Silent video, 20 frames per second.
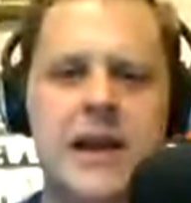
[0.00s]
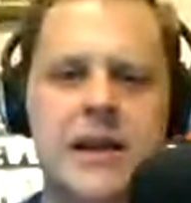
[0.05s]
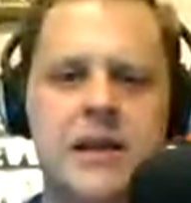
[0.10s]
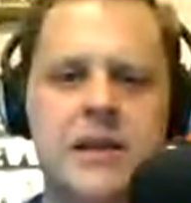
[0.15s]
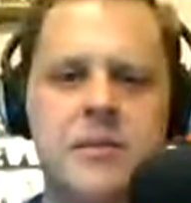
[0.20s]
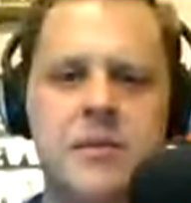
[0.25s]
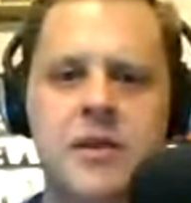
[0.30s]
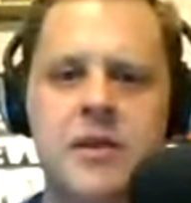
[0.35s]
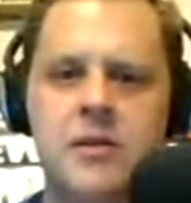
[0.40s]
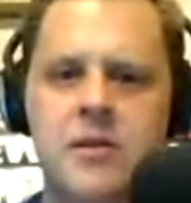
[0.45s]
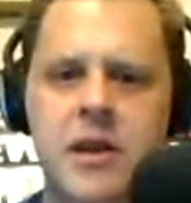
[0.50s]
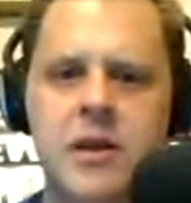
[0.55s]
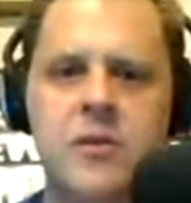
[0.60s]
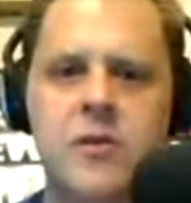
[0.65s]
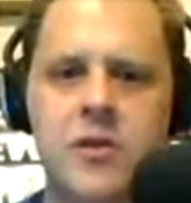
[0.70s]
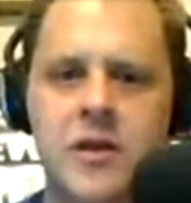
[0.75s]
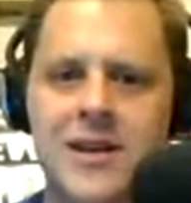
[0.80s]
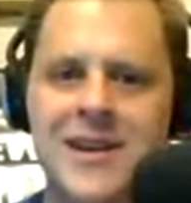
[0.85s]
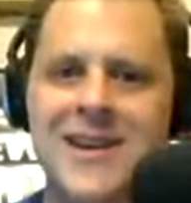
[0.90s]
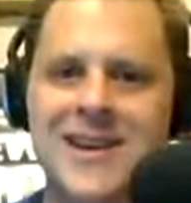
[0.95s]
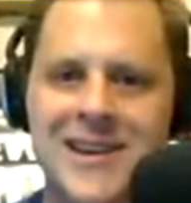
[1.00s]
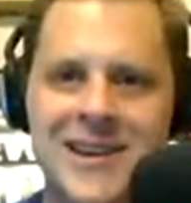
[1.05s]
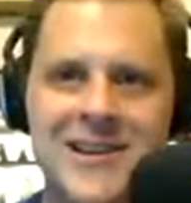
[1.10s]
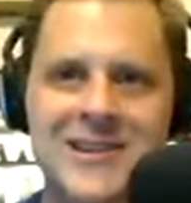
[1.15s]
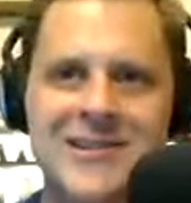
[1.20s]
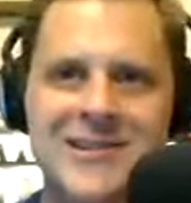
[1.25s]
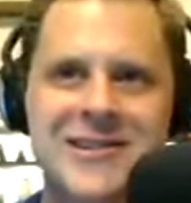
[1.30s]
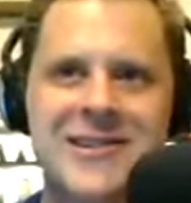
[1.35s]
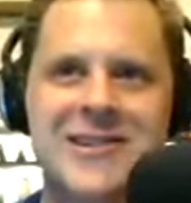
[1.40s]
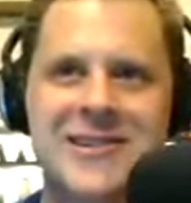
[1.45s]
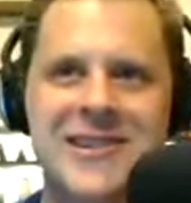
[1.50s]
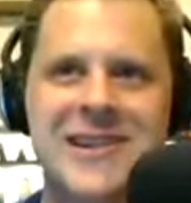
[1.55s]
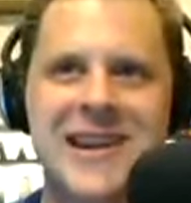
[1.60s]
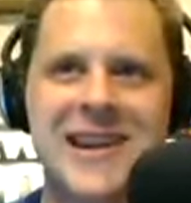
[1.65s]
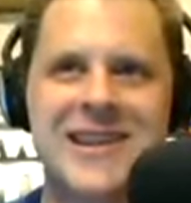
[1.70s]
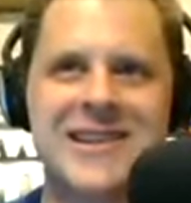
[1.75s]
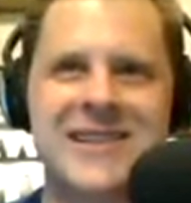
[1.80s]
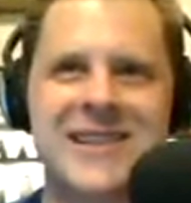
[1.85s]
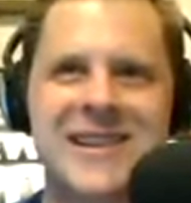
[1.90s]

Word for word: I mean, they, they weren't idiots. You know, you can't